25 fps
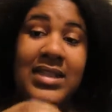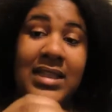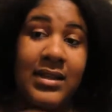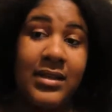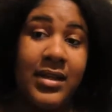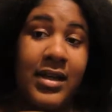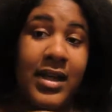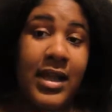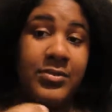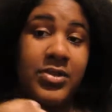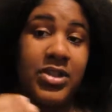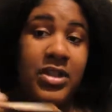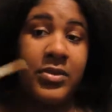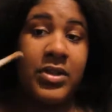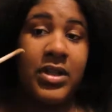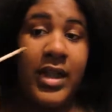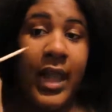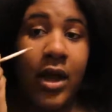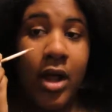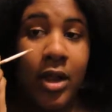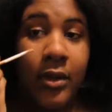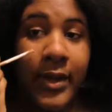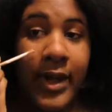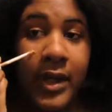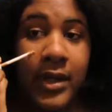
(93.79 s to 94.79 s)
and I'm just gonna put it,
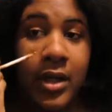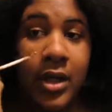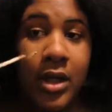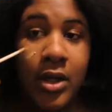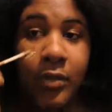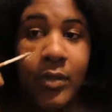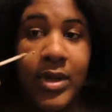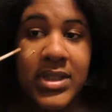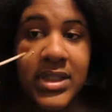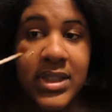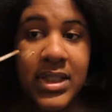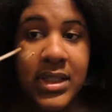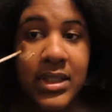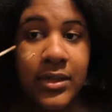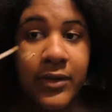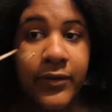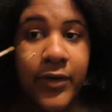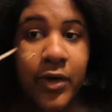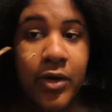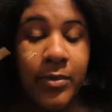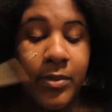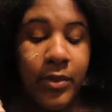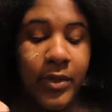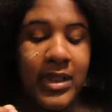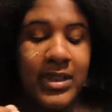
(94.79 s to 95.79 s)
like, all around, once again, the
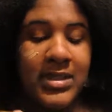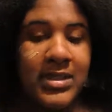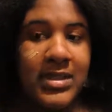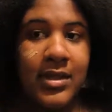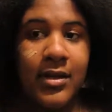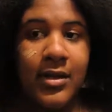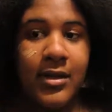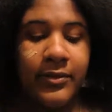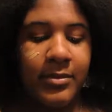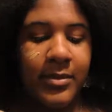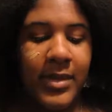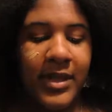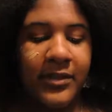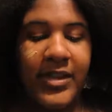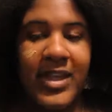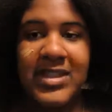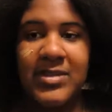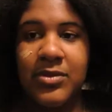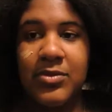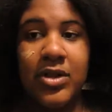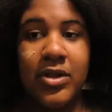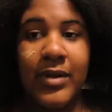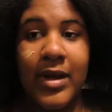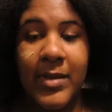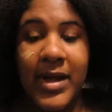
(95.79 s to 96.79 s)
focal points of my face.
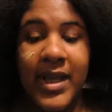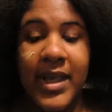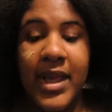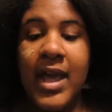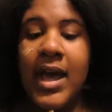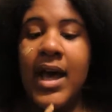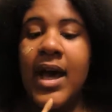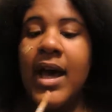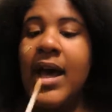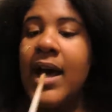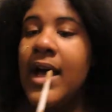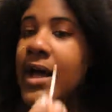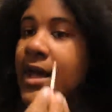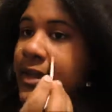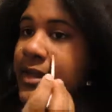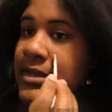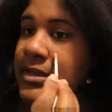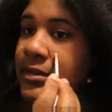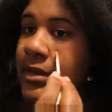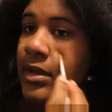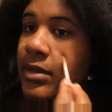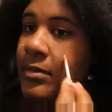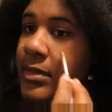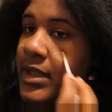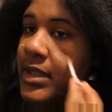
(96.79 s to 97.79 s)
I'm gonna put it around my eyes,
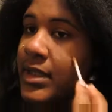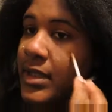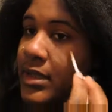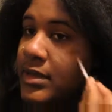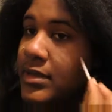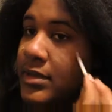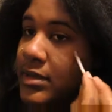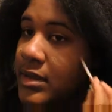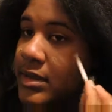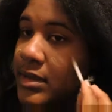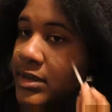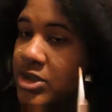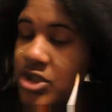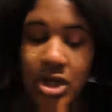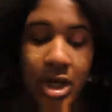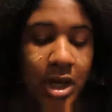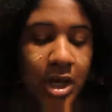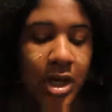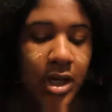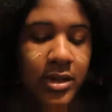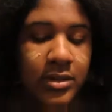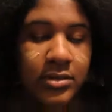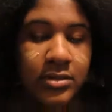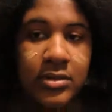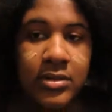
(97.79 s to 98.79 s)
around my jaw,
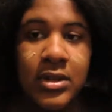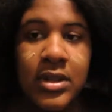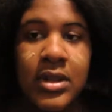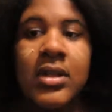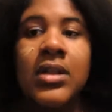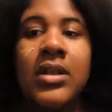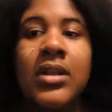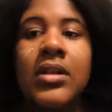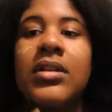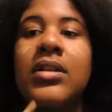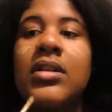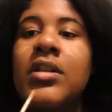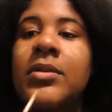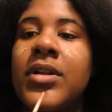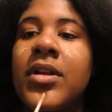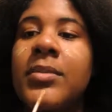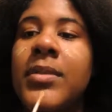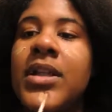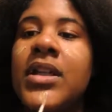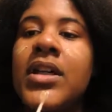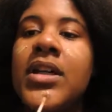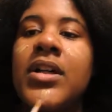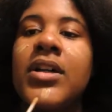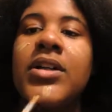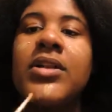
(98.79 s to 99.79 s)
a little bit on my
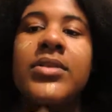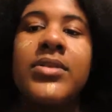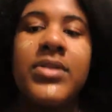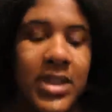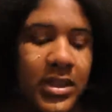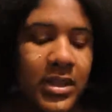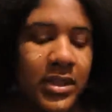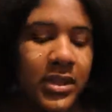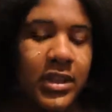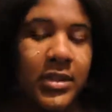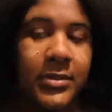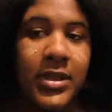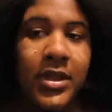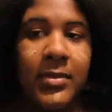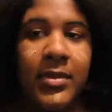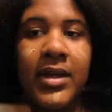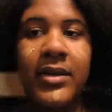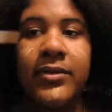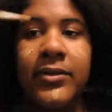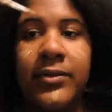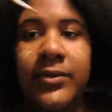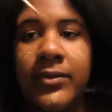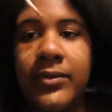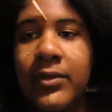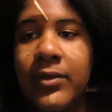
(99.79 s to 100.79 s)
nose, and a little bit on my
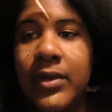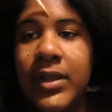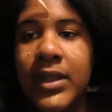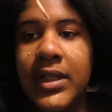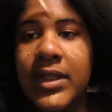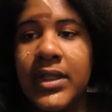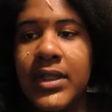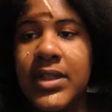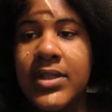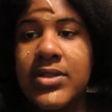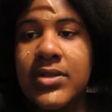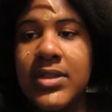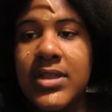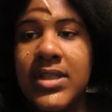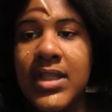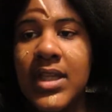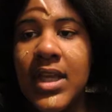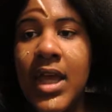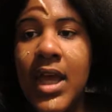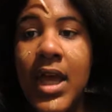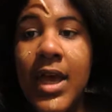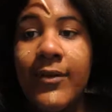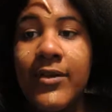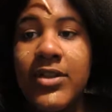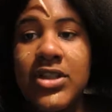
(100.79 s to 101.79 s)
forehead, as you can see.
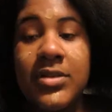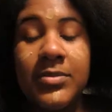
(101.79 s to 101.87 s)
And we're